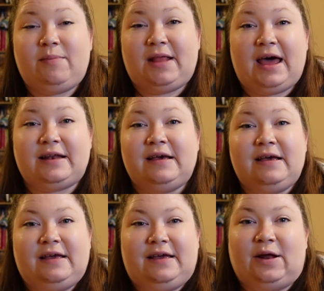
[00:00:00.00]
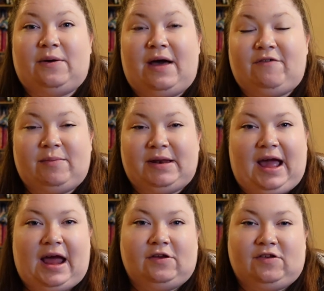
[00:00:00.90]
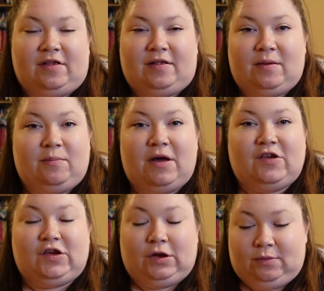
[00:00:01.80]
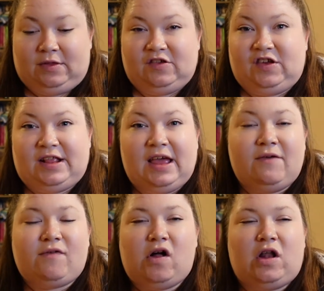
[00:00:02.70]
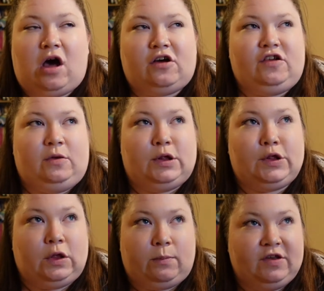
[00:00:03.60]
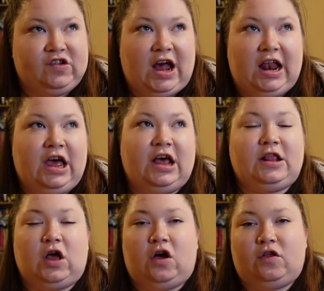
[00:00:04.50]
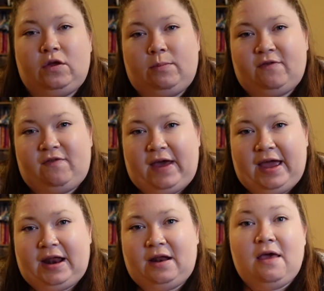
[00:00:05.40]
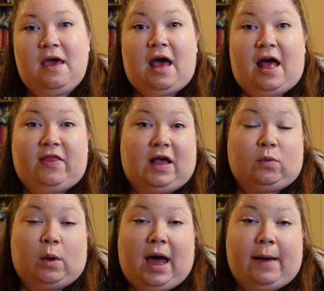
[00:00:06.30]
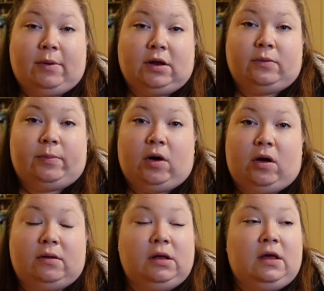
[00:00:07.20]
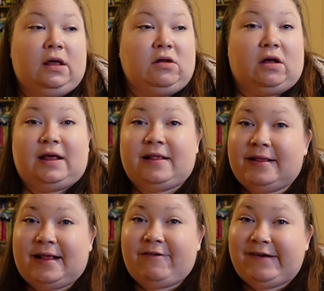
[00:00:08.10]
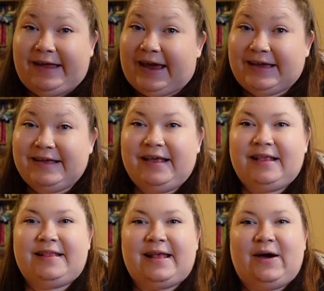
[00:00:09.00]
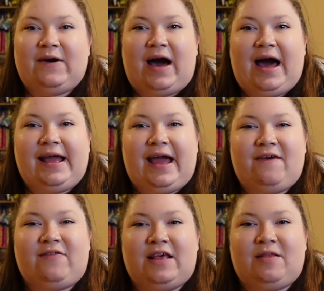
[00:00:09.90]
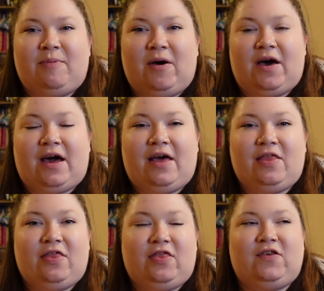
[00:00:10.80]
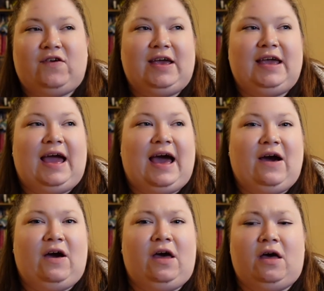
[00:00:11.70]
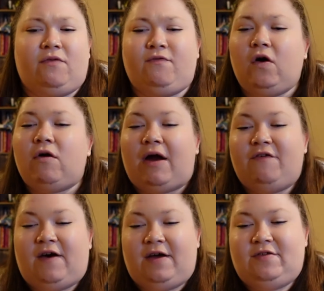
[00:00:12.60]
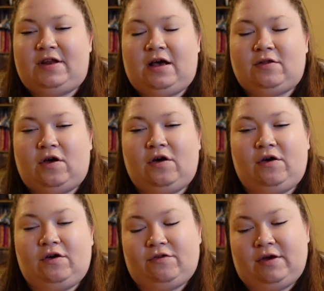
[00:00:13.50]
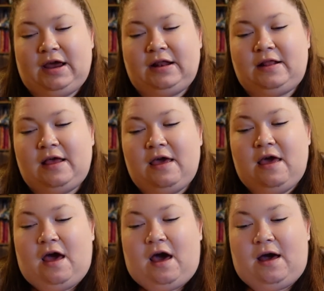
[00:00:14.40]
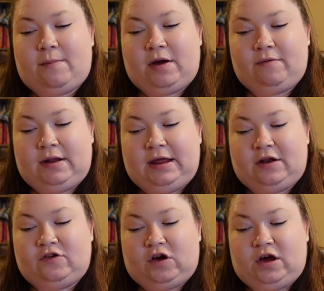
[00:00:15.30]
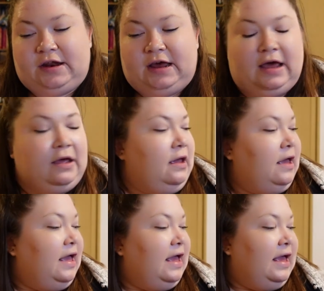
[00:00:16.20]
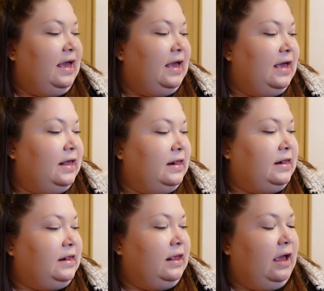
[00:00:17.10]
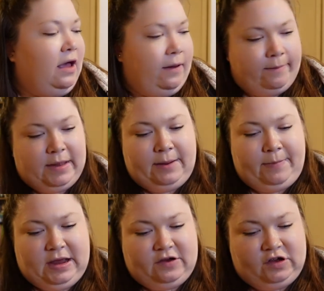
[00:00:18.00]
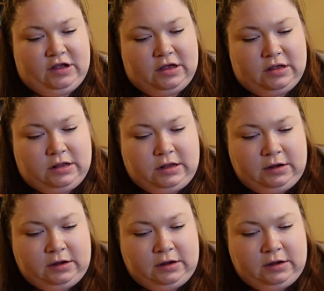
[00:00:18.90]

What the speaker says: said, you know, everybody kind of just assumes that she's evil, or she was super jealous or super vain, and that's what happened, but not necessarily. So I gave this book 4 out of 5 stars on Goodreads. I really enjoyed it. It is, how many pages?